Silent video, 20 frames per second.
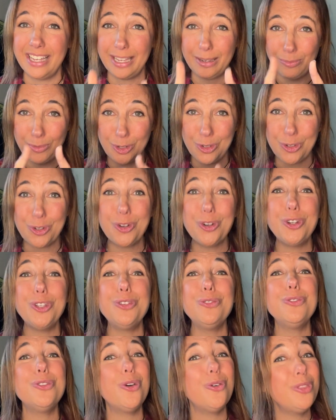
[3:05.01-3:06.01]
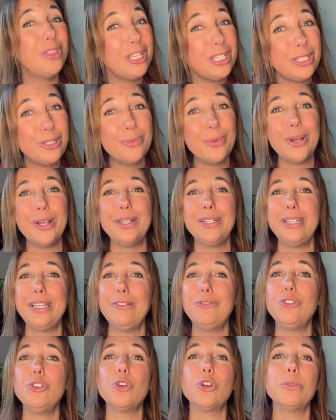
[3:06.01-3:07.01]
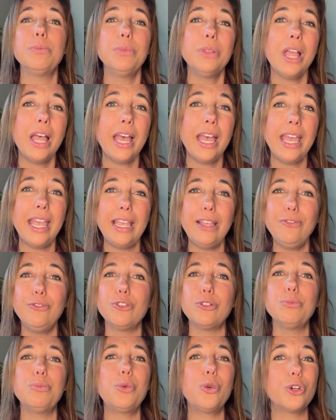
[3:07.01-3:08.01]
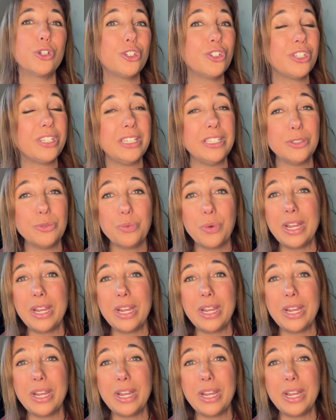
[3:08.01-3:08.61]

I'm sure you know this one if you're applying for Portuguese